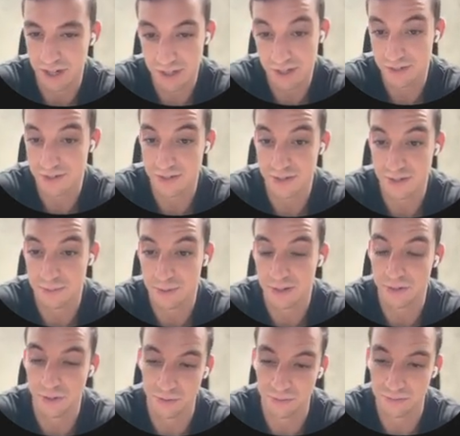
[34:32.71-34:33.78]
And that's
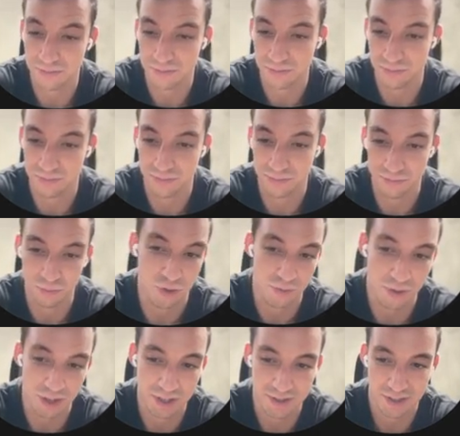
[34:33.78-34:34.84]
dependent on what your
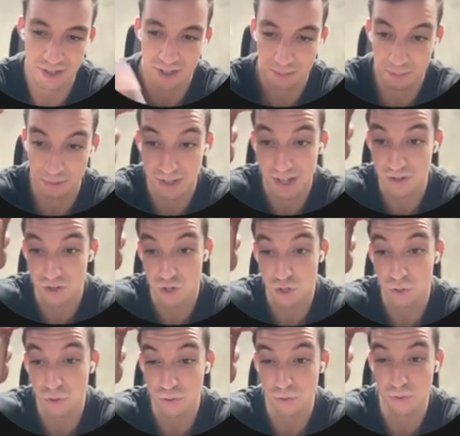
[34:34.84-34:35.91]
work is like, but that
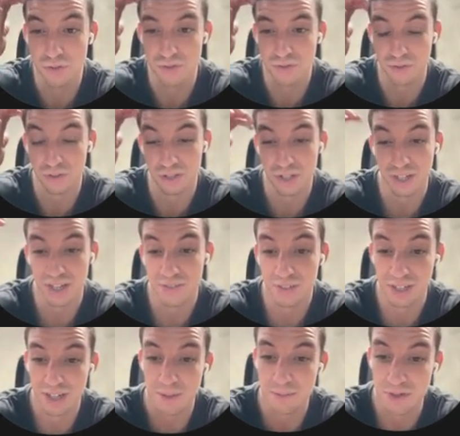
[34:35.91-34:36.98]
shows or can give a
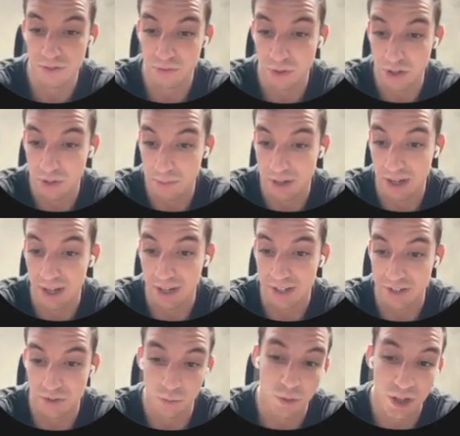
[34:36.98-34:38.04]
glimpse of what you'd be like
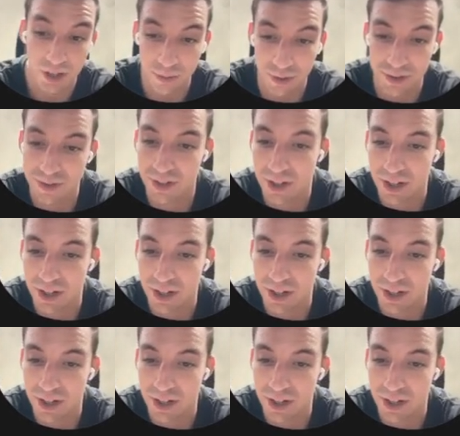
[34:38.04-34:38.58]
to work with,